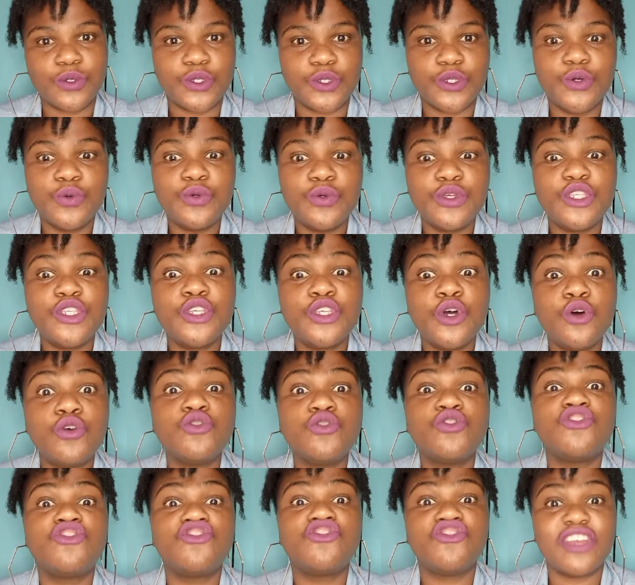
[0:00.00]
So we're so
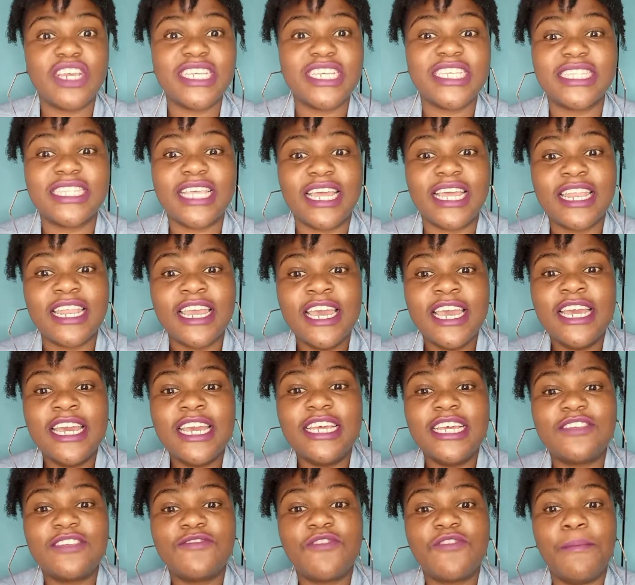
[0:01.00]
stressed that
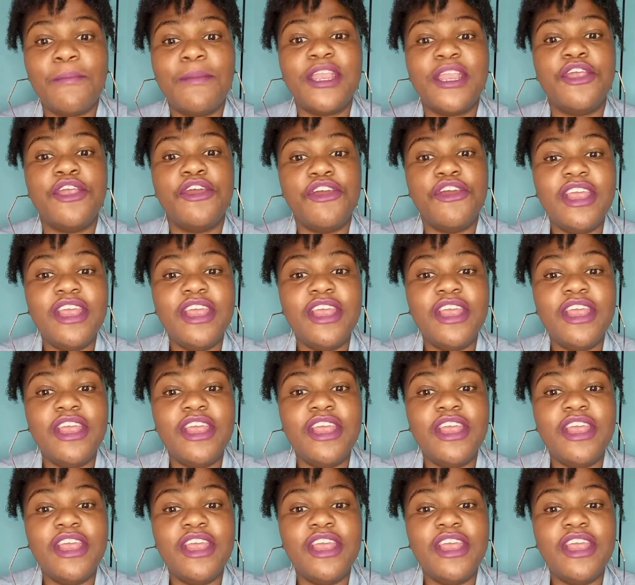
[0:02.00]
it's from an